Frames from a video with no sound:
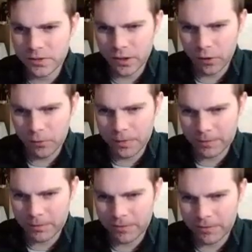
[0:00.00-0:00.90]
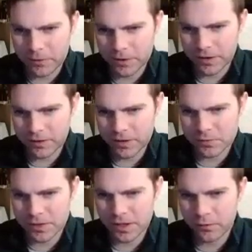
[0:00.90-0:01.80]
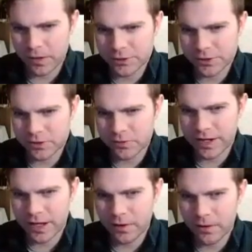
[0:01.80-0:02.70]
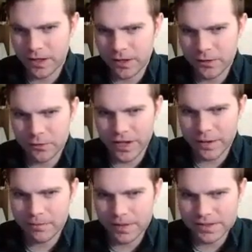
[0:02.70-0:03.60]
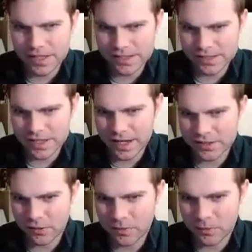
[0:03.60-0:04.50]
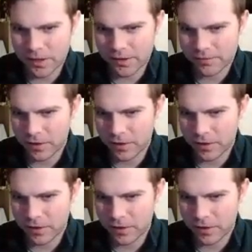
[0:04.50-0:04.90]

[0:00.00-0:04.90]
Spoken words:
going to open up our Frederick Douglass reading questions right now in a new tab, because that's the text I'll be reading